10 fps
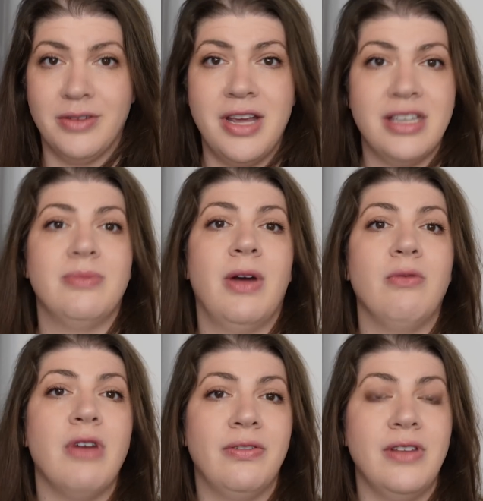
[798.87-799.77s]
So it takes
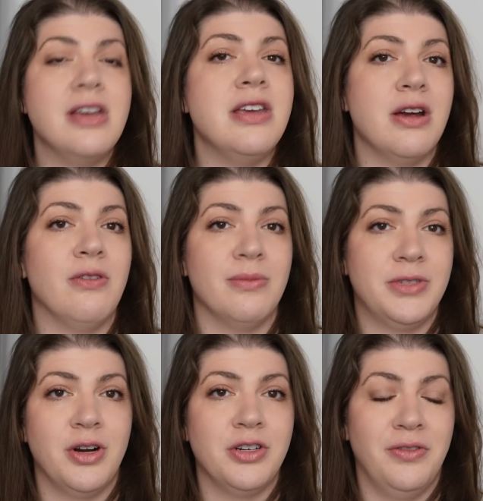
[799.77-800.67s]
about roughly a year from
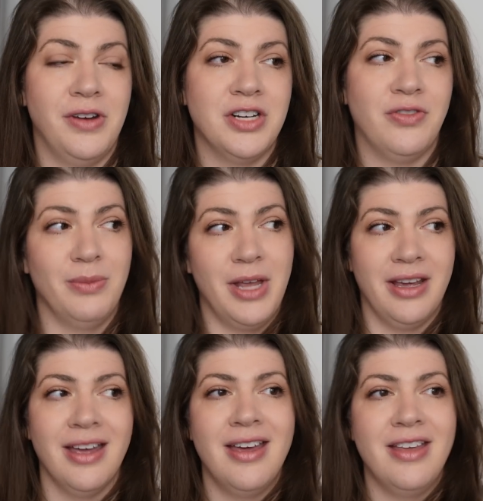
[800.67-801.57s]
start to finish, from
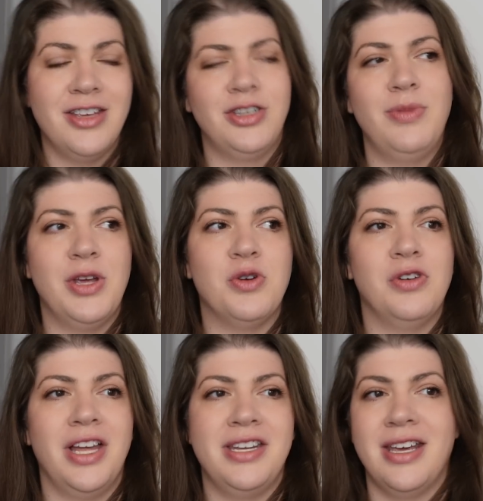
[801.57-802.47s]
like, this would be a
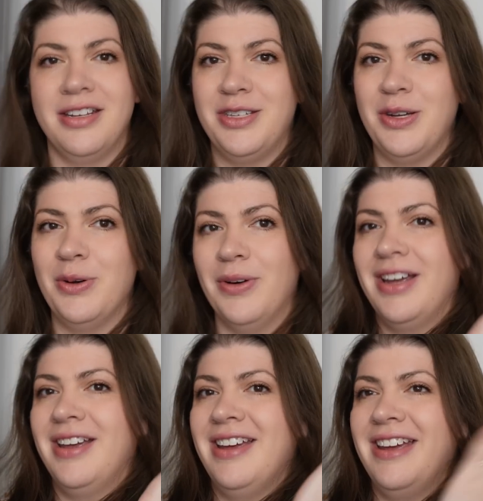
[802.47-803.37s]
cool idea, to
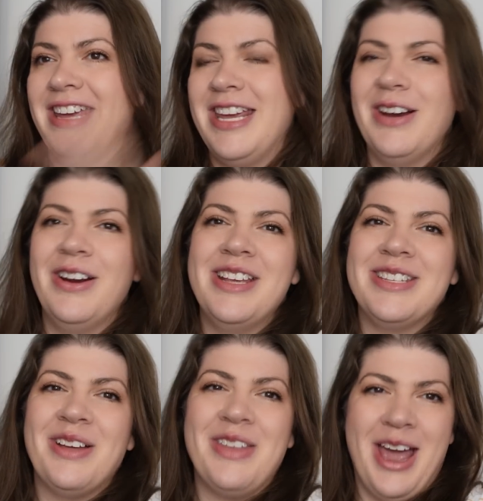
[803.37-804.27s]
here
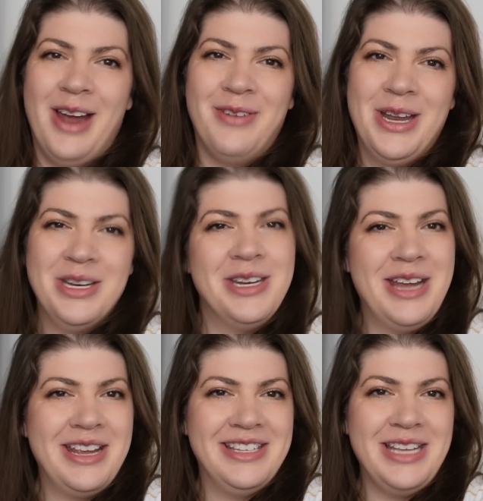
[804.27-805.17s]
is the Advent
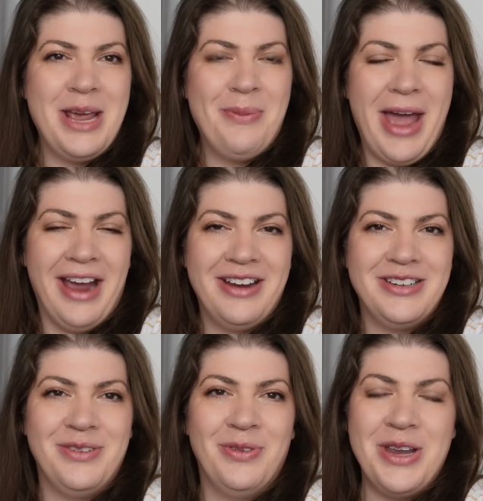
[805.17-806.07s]
nicely
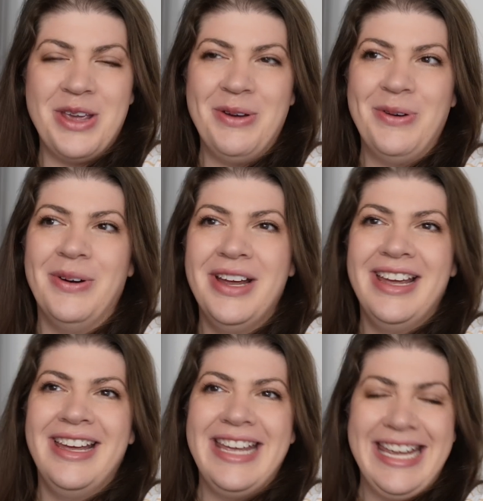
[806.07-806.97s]
packaged for you
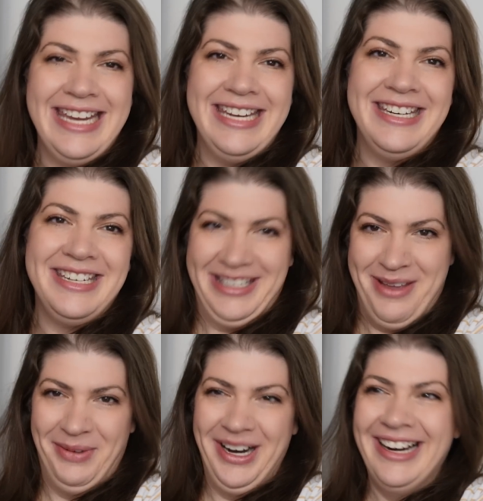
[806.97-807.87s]
in
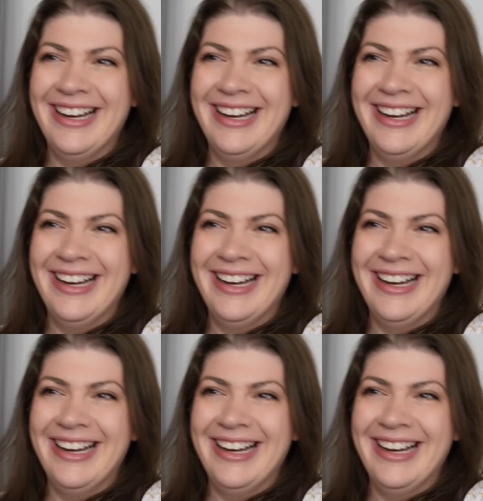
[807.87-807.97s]
December.